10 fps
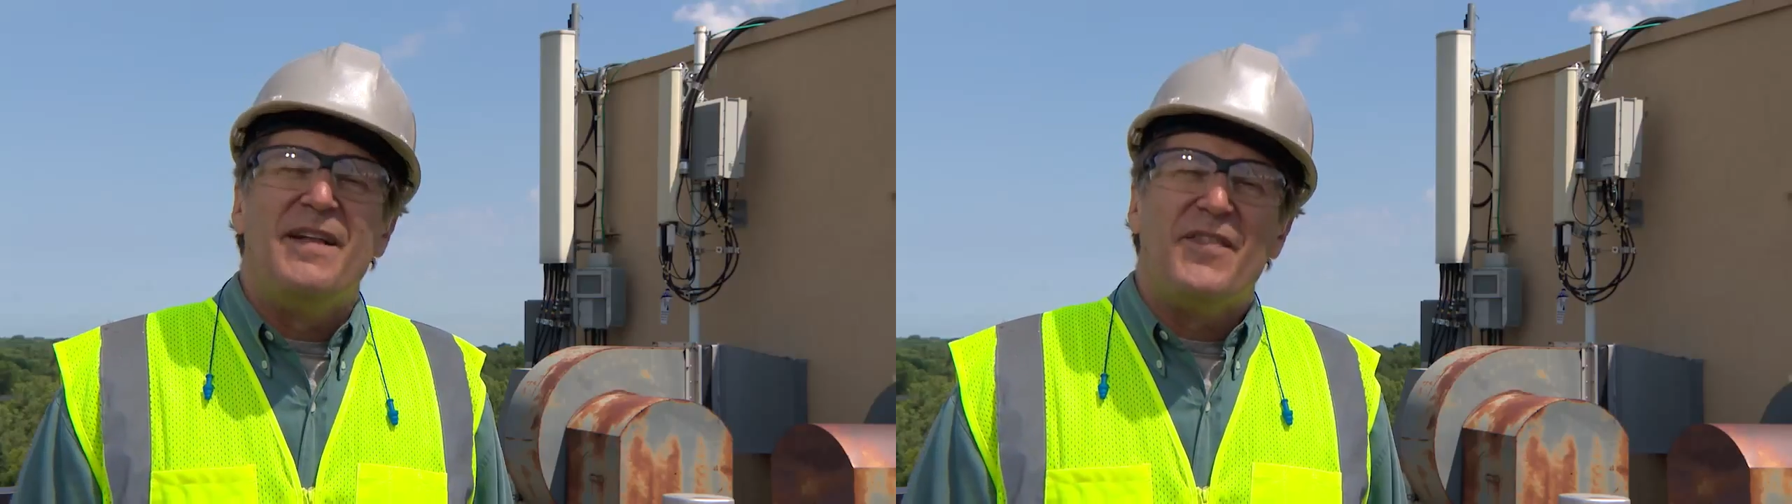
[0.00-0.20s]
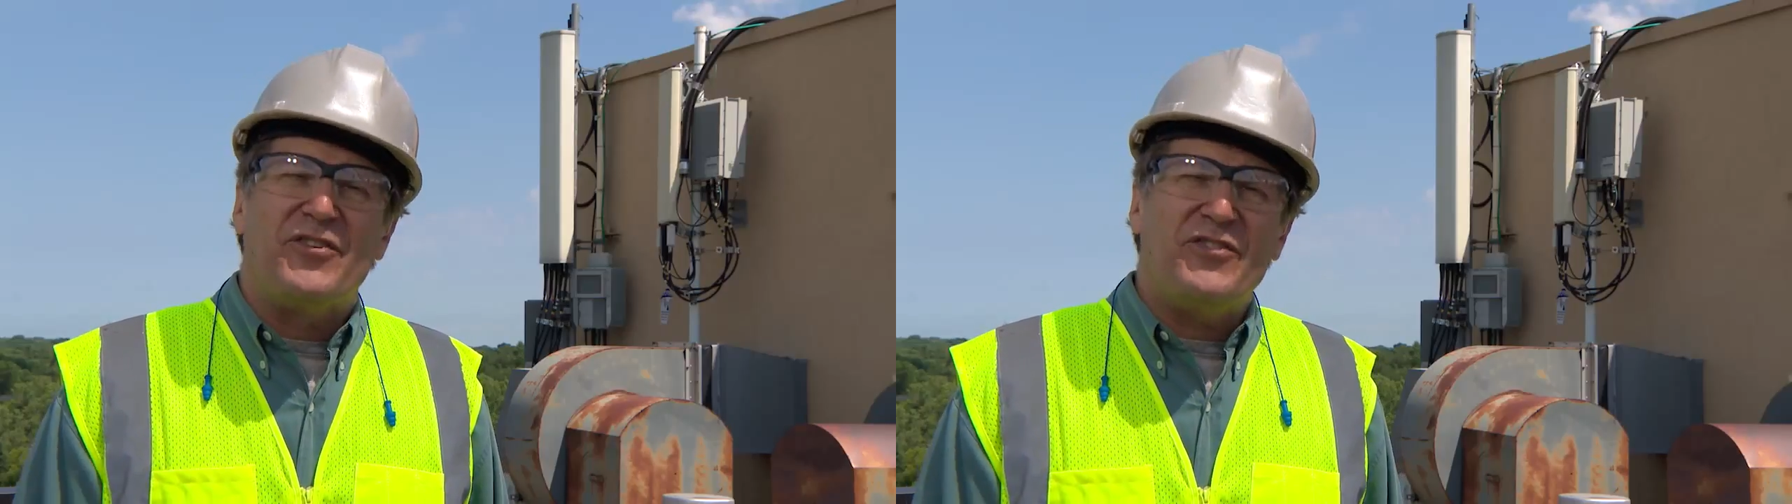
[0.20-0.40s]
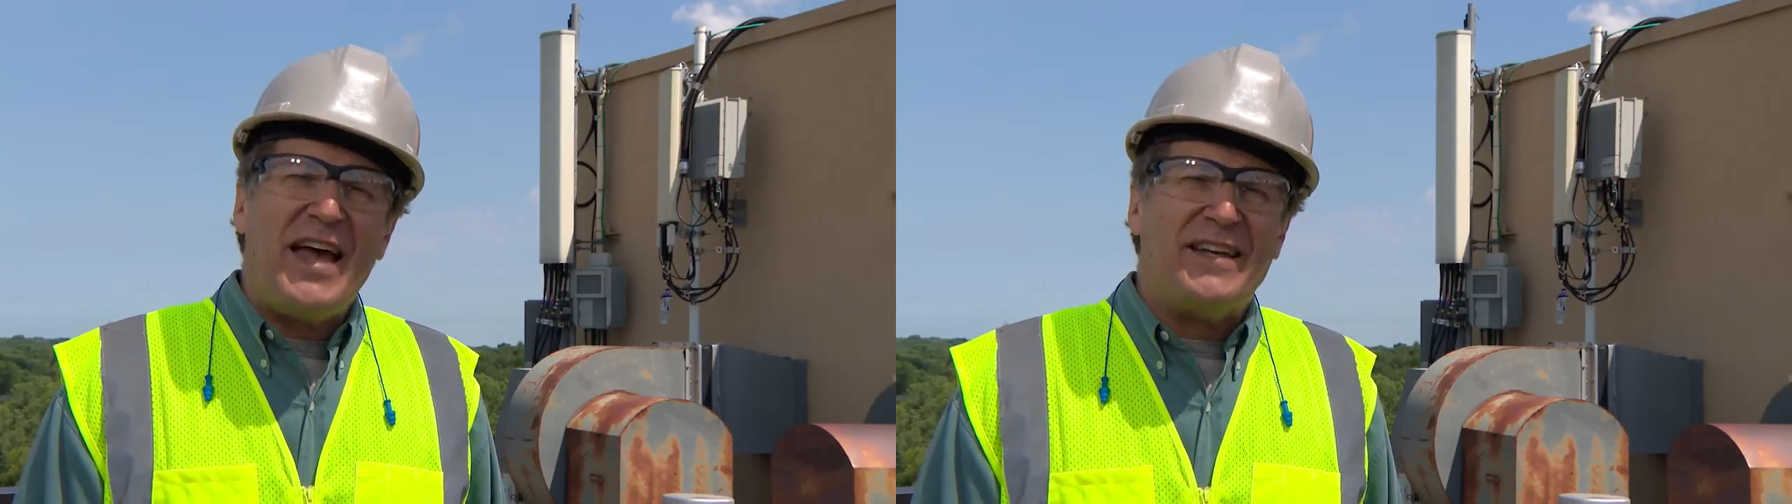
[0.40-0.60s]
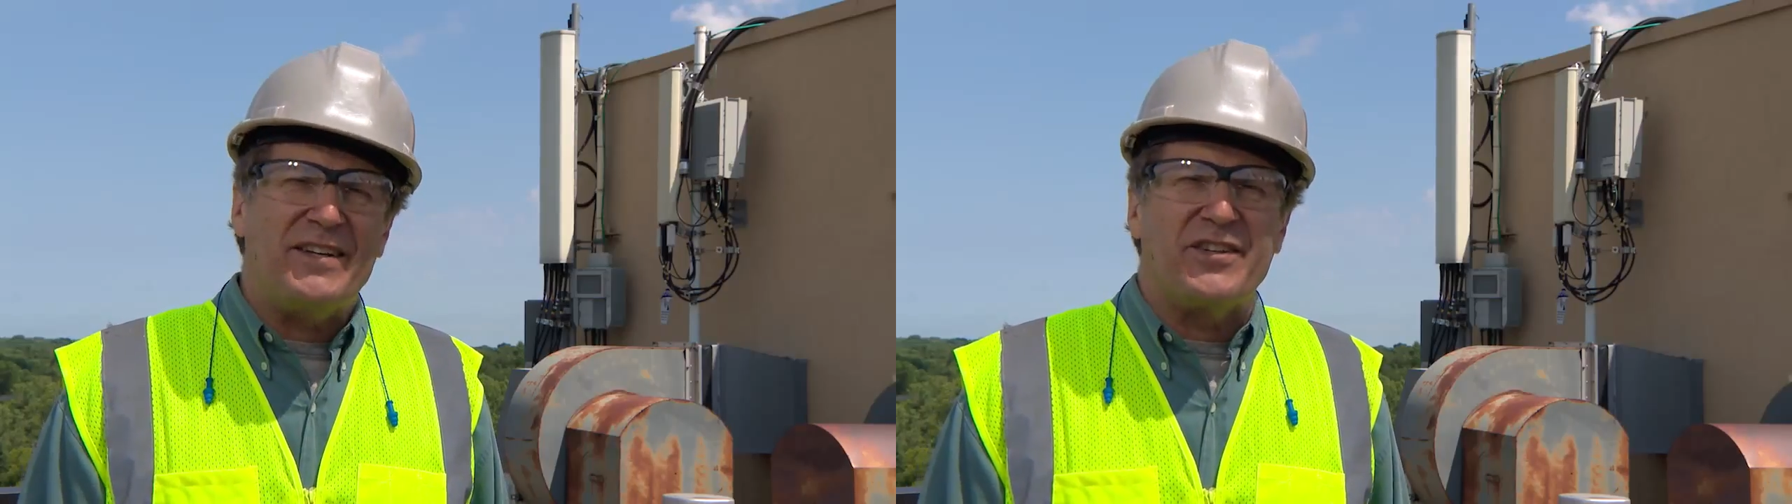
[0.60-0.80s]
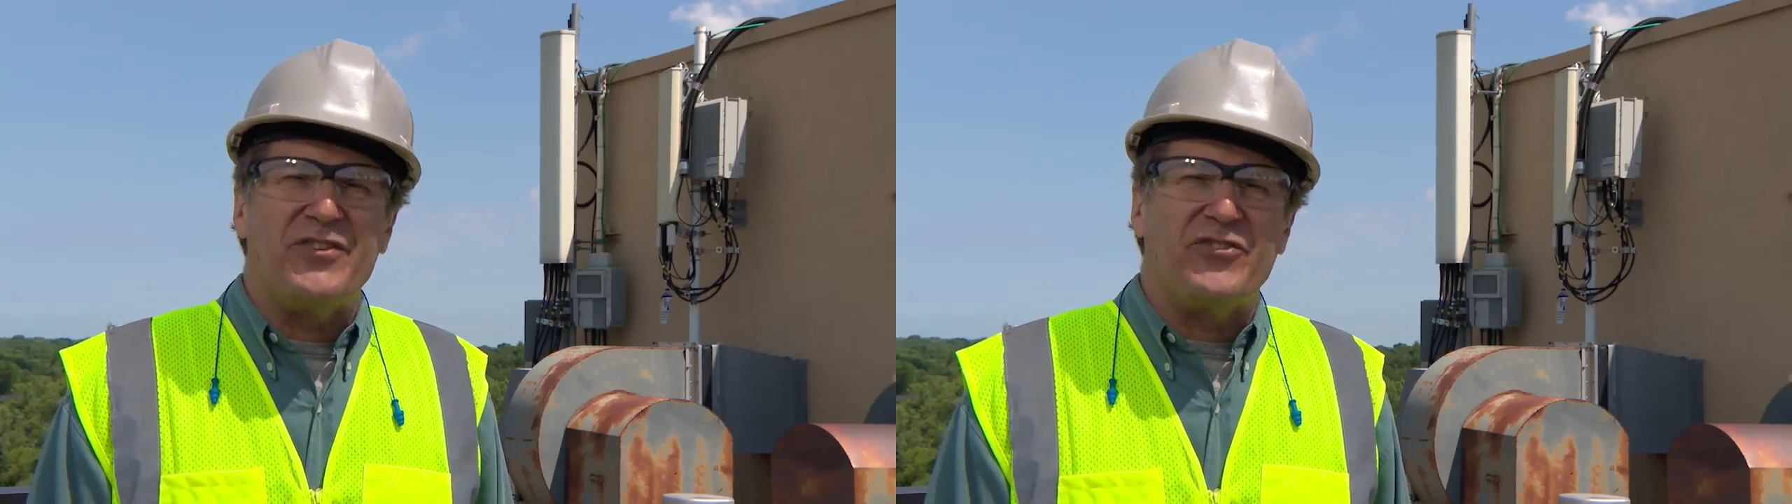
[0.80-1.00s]
The
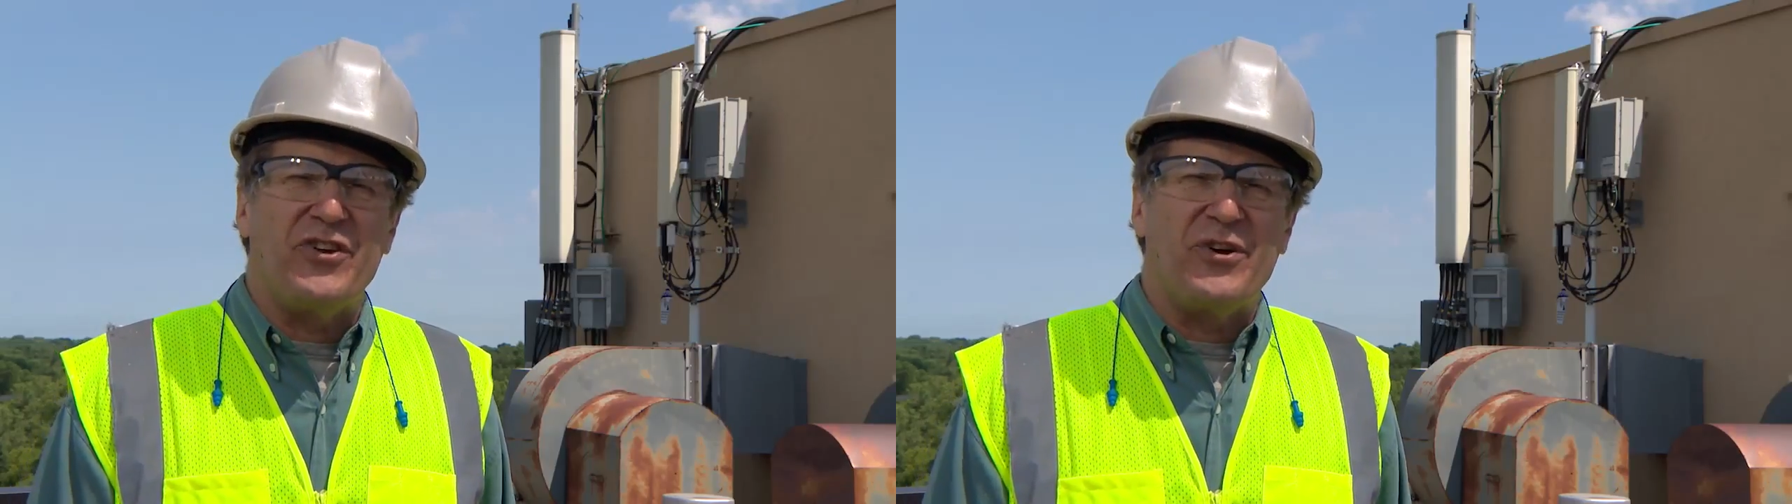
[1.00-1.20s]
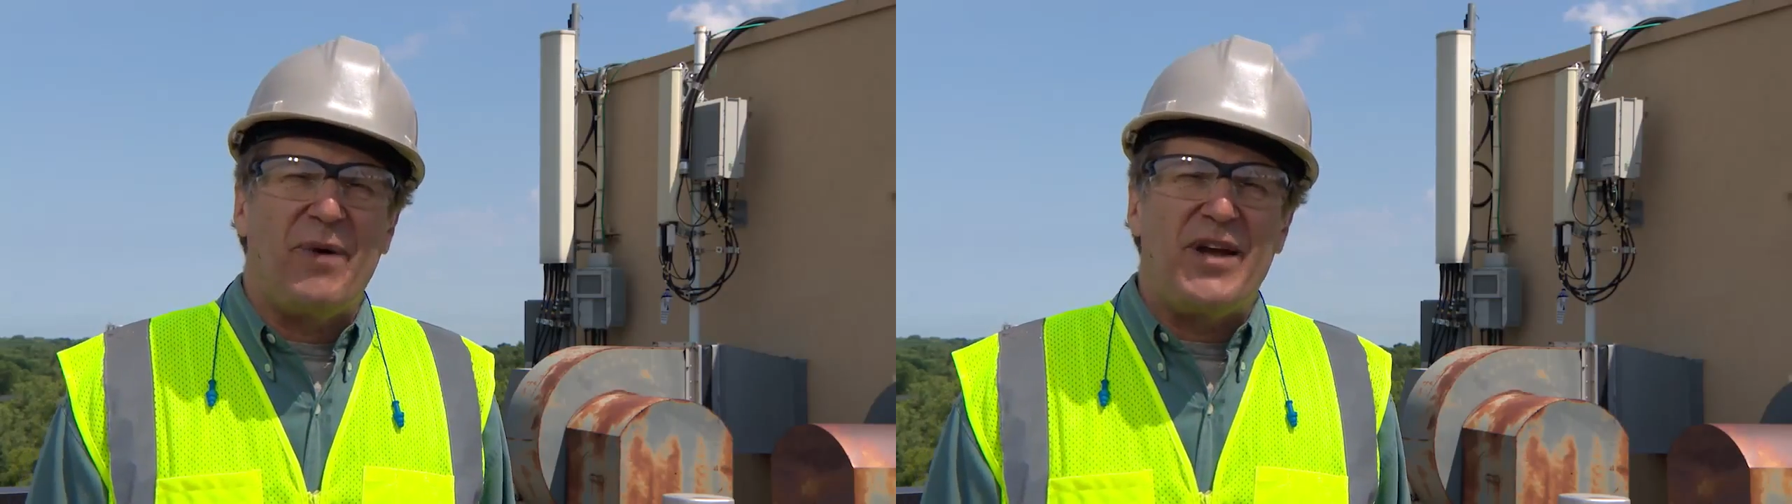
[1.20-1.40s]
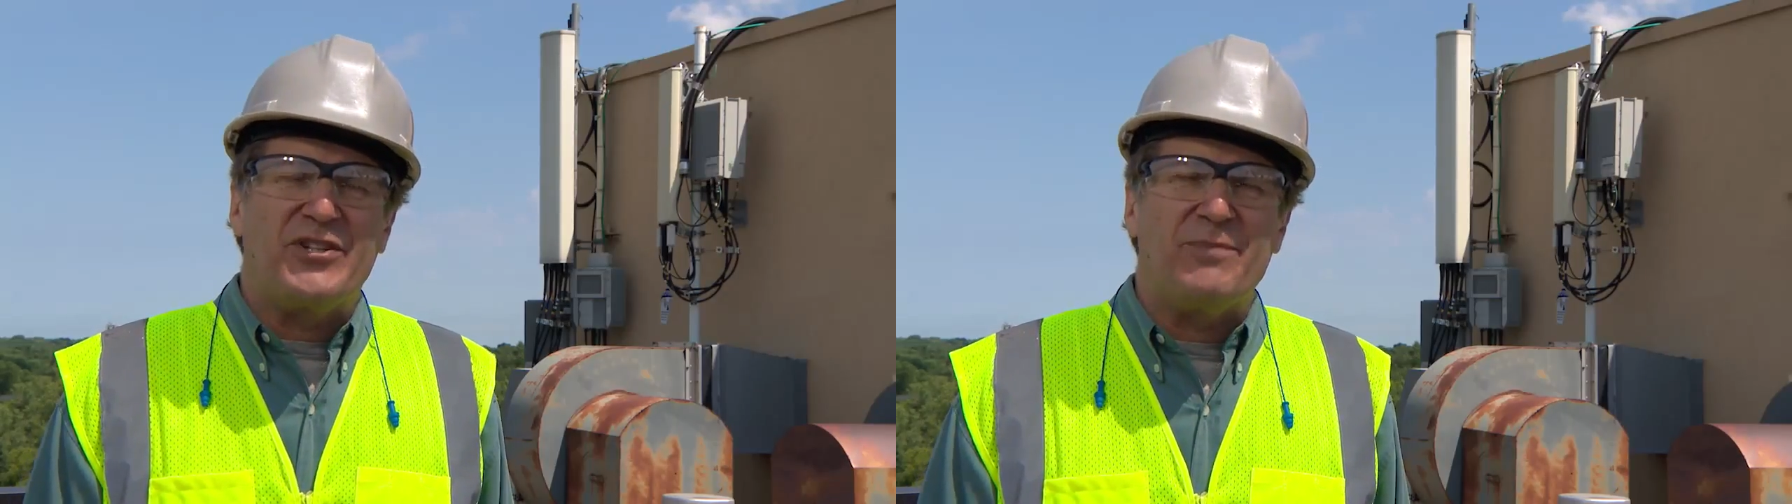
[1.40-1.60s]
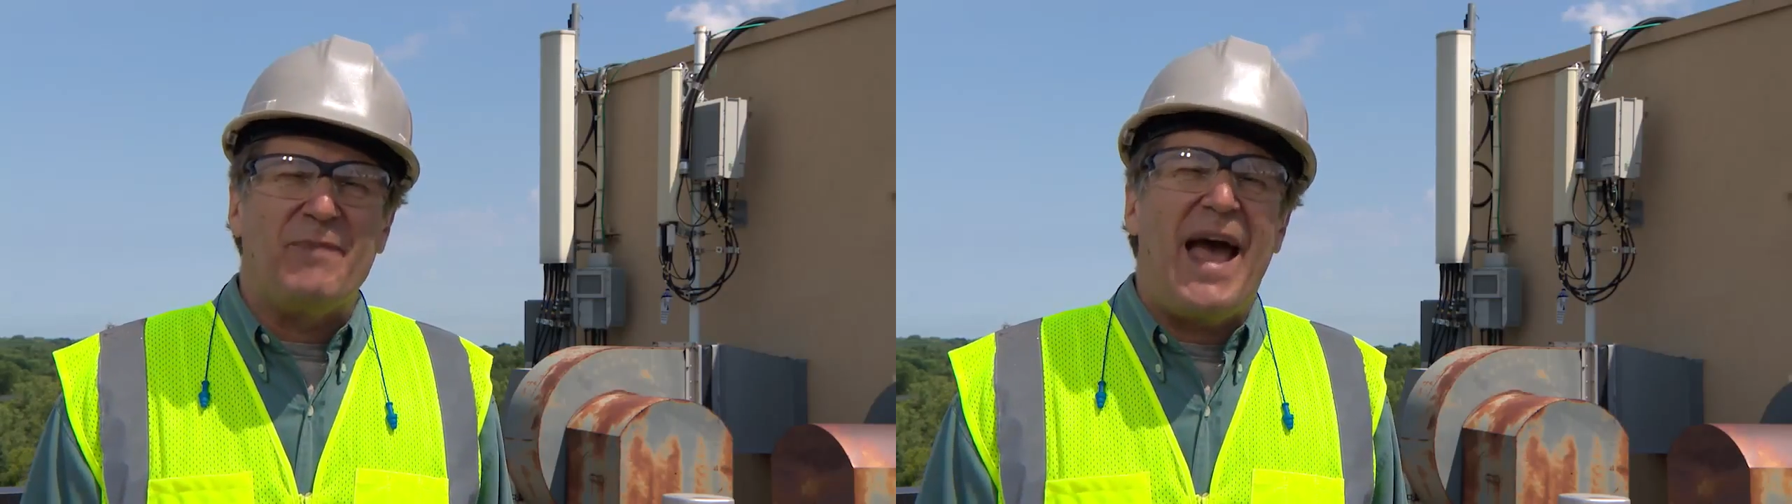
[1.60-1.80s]
second consideration